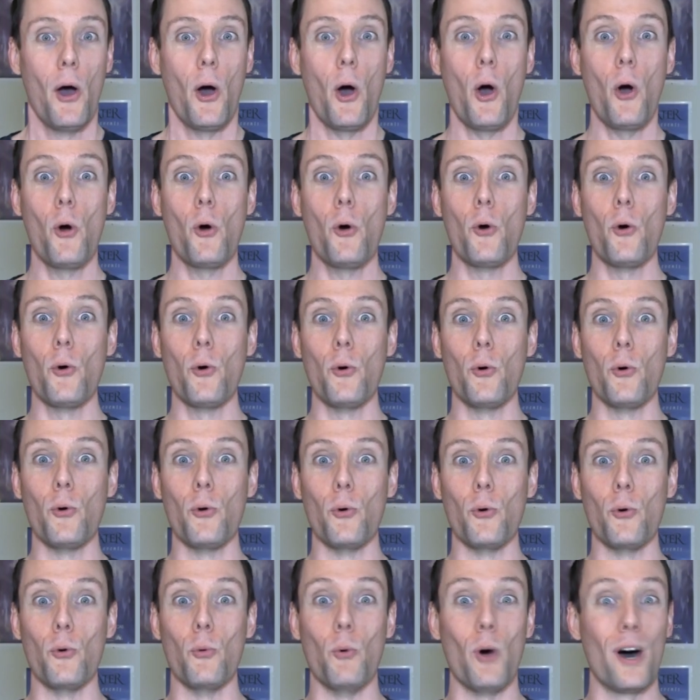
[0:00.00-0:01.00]

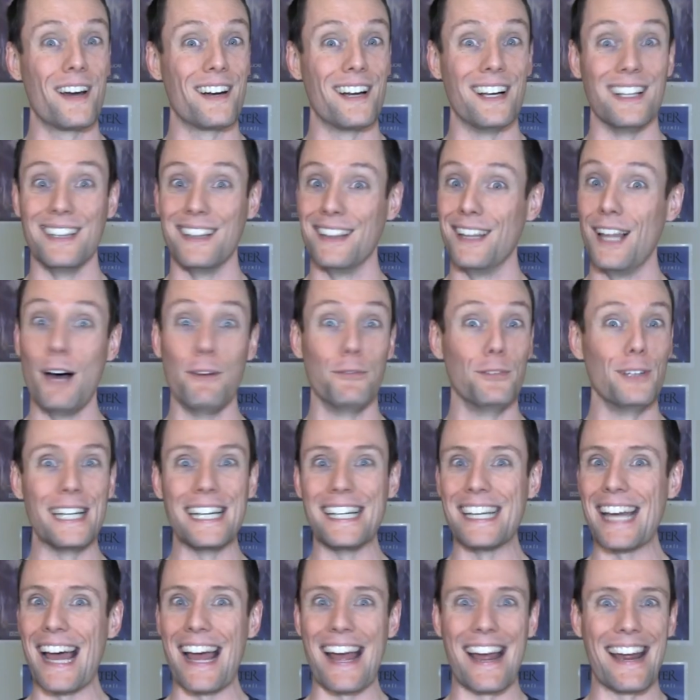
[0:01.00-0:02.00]
Oh, what a
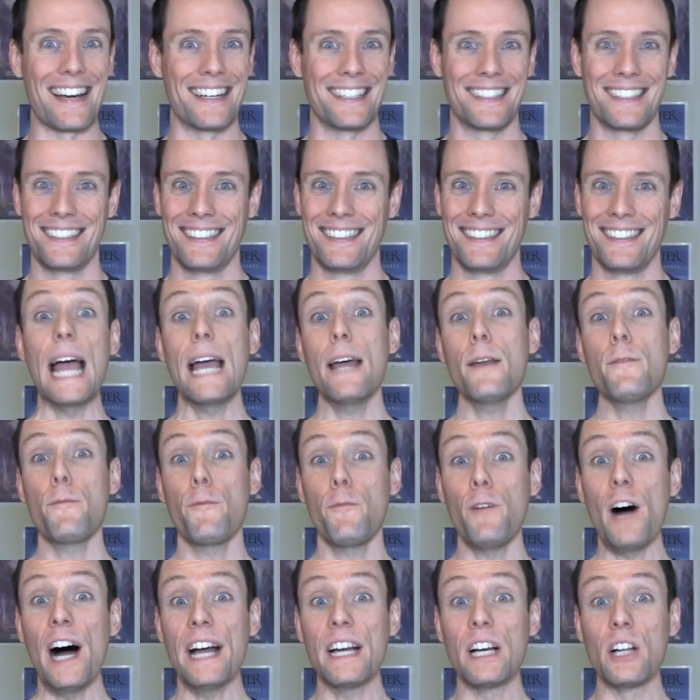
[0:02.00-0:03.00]
lovely day. And
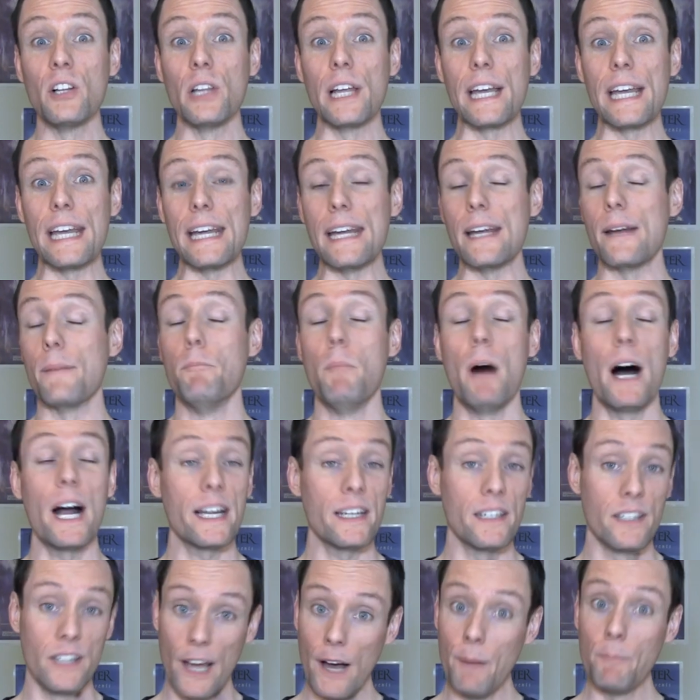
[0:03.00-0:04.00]
finally,
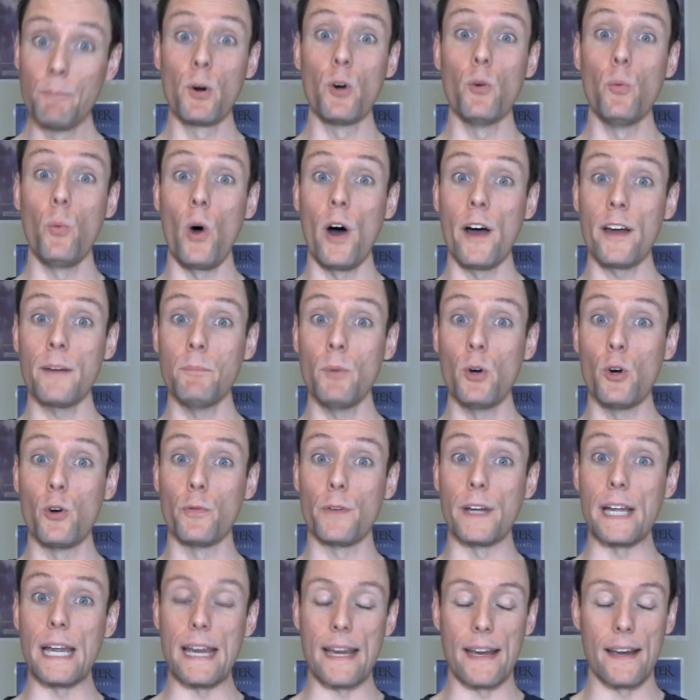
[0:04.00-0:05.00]
my number one
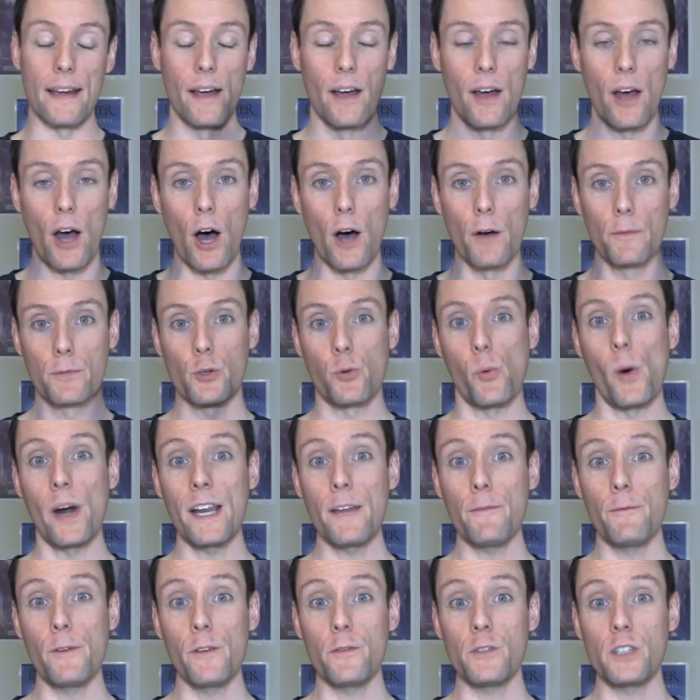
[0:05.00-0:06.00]
movie of
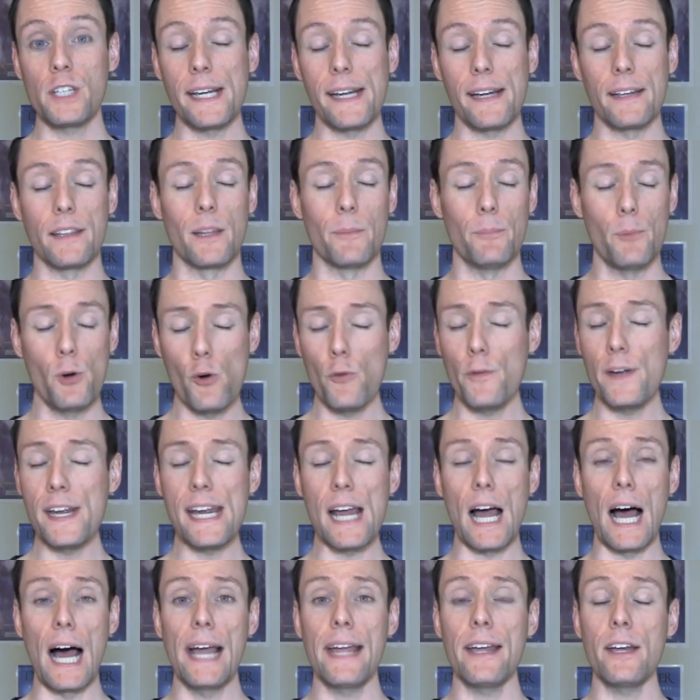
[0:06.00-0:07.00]
2015, the
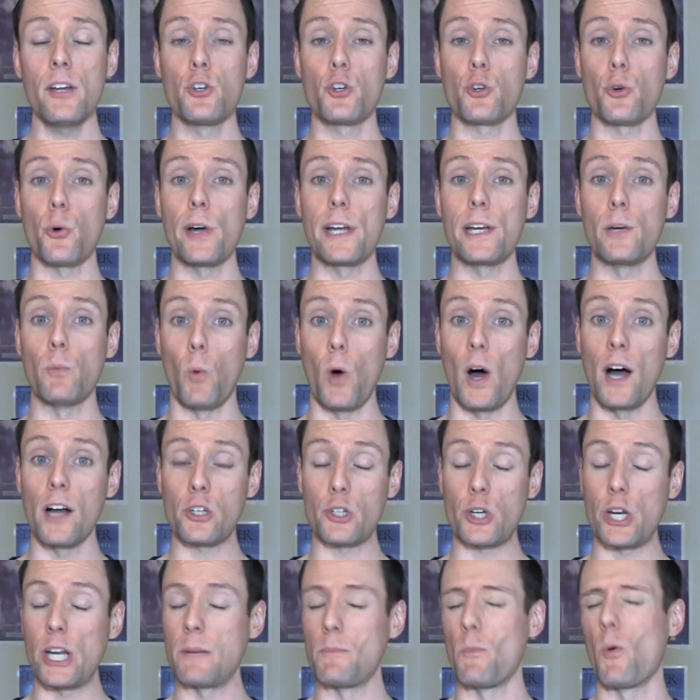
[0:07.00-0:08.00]
movie I enjoyed
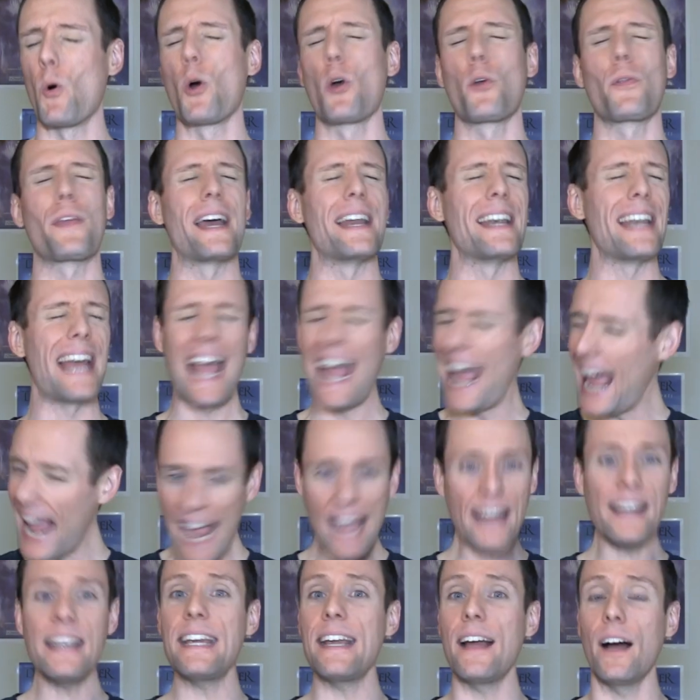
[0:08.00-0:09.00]
watching more than
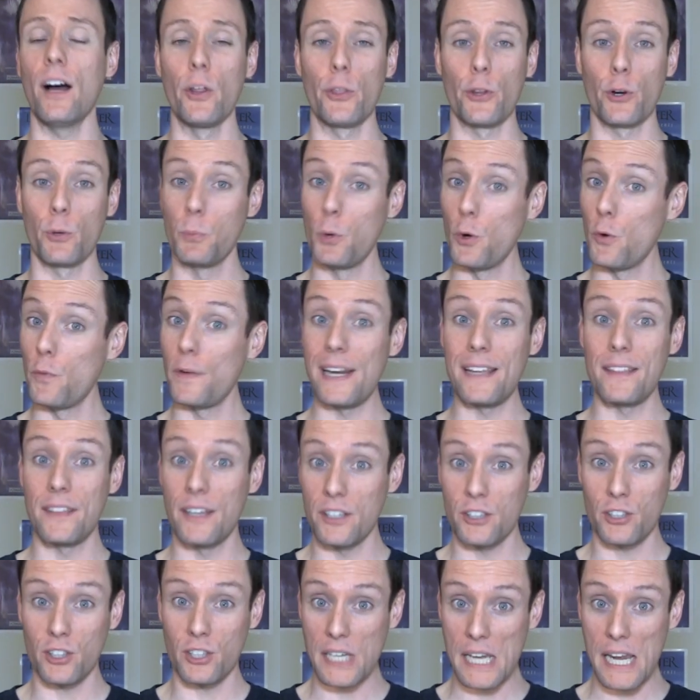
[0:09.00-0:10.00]
any other movie
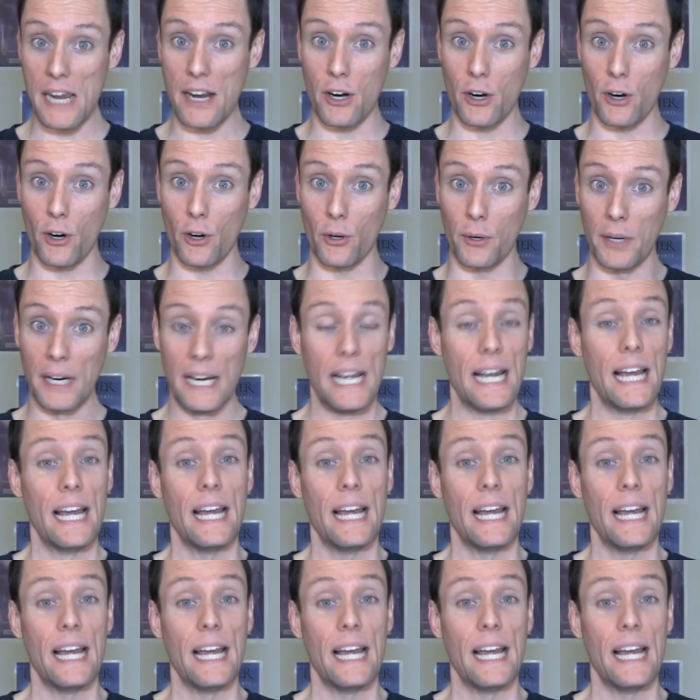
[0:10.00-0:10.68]
this year.